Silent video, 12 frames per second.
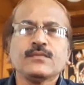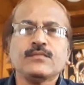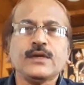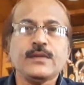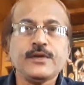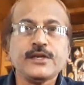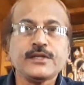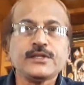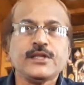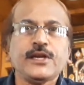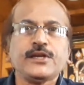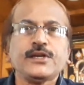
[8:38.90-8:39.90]
maybe it is
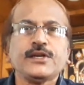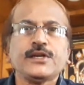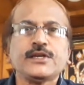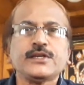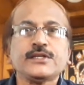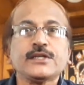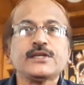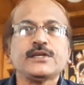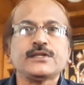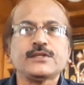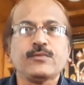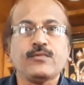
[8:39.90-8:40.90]
an antedated check, it
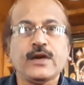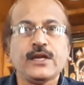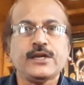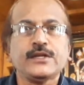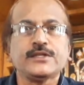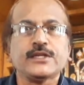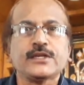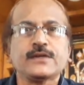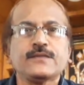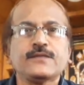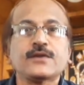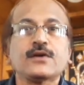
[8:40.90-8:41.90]
is a valid check
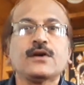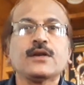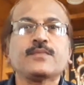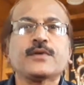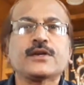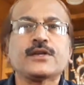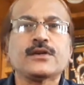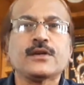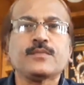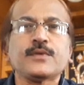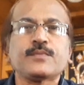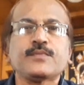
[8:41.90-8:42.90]
for all practical
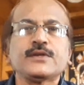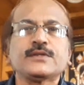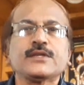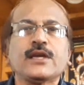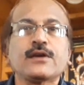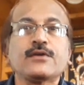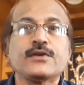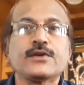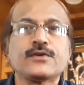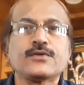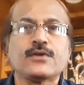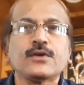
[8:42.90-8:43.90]
purpose
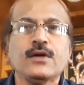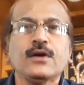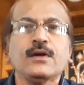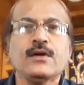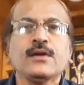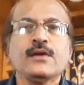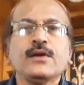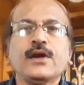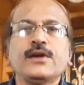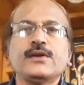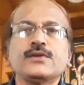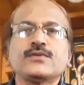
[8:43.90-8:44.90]
according to law,
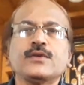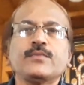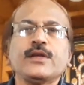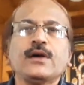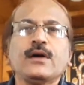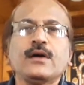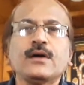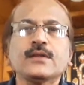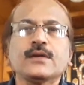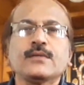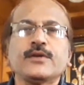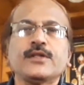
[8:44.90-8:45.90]
and it should be
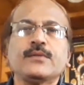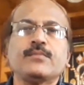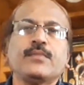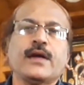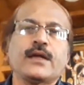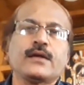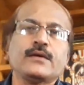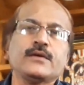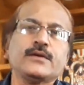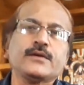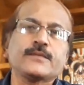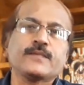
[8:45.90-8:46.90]
honored by the bank.
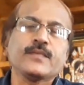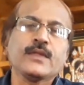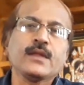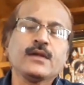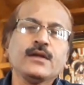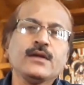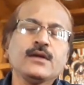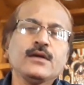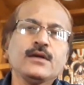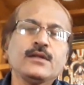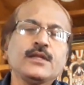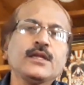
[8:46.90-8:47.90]

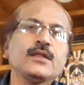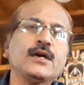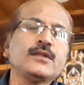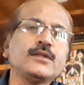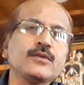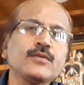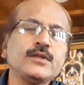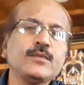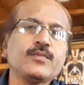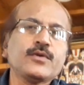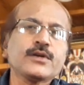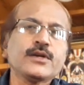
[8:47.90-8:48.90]
Then another one
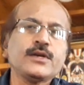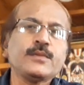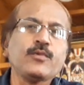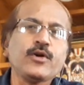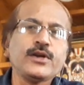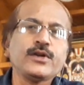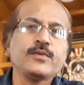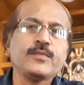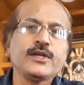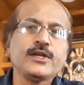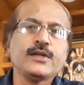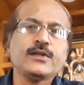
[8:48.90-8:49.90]
important point to
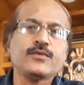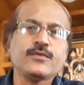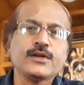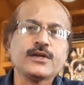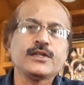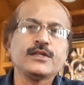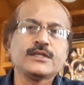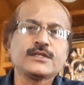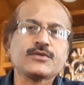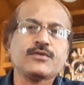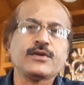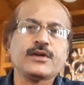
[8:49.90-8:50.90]
be noted in
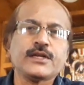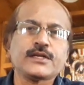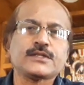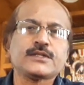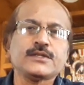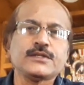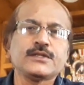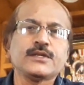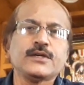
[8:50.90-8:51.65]
this context is